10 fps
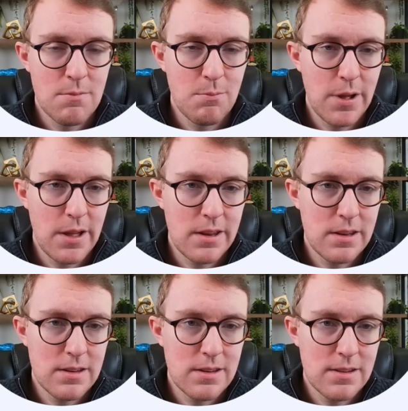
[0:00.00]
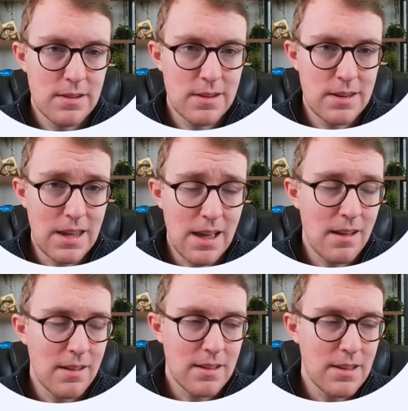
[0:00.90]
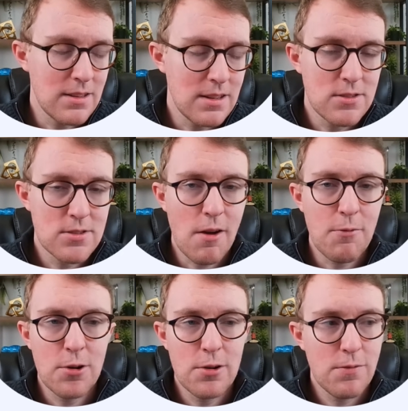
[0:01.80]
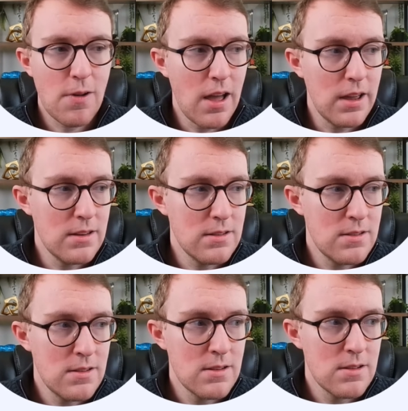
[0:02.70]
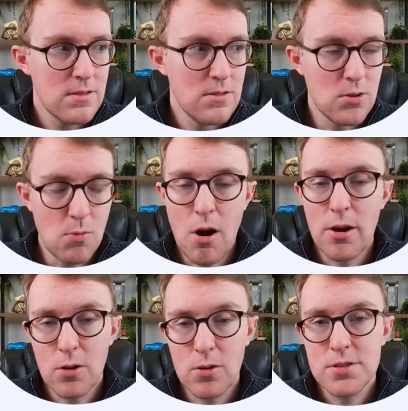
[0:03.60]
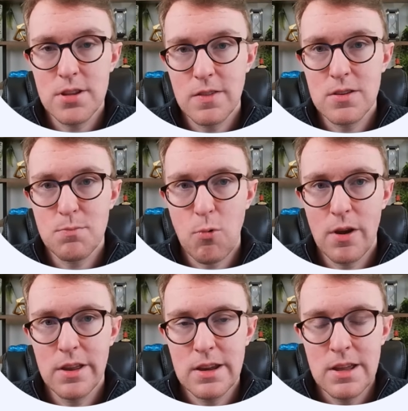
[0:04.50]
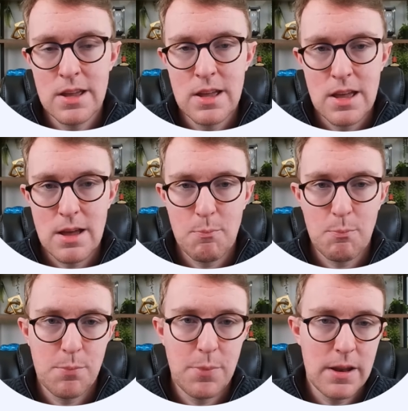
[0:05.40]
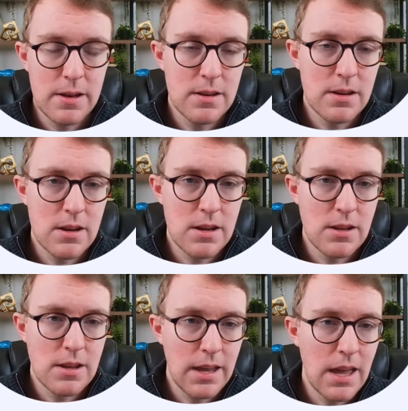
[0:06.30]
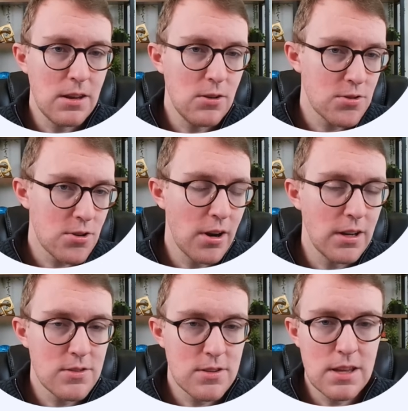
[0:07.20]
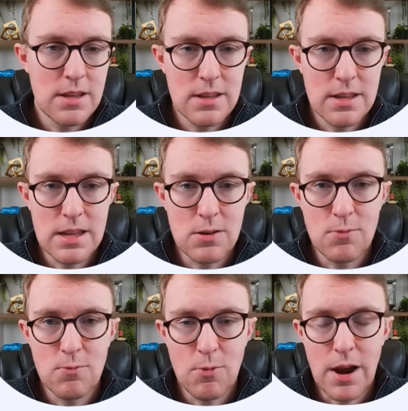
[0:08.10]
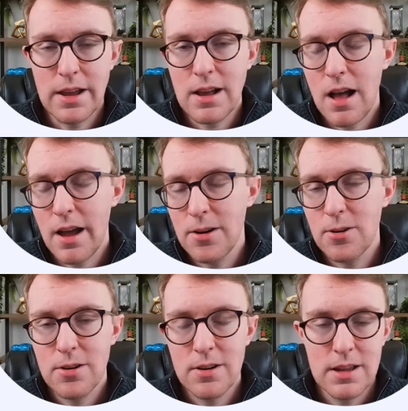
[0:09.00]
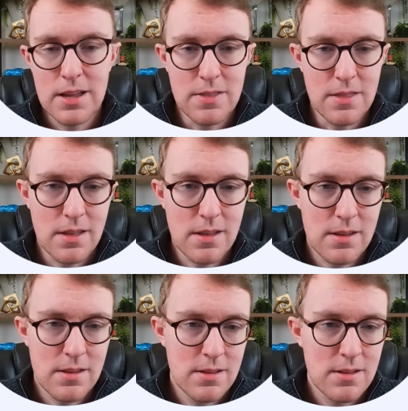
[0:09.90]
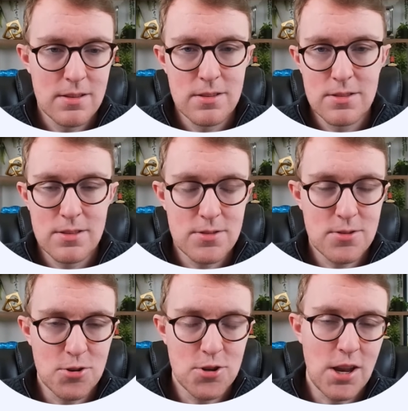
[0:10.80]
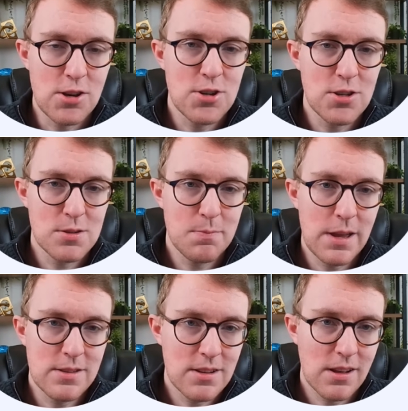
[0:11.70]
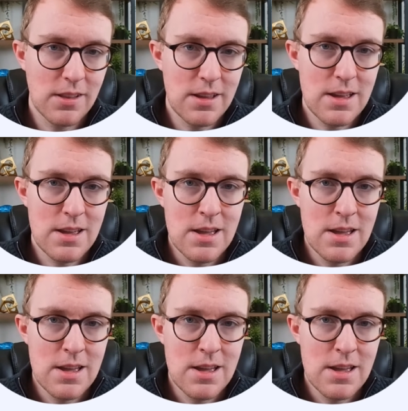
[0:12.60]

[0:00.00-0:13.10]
But yeah, it's tougher to find new articles at this point. But again, you're starting to see it rank higher in the search engines, basically.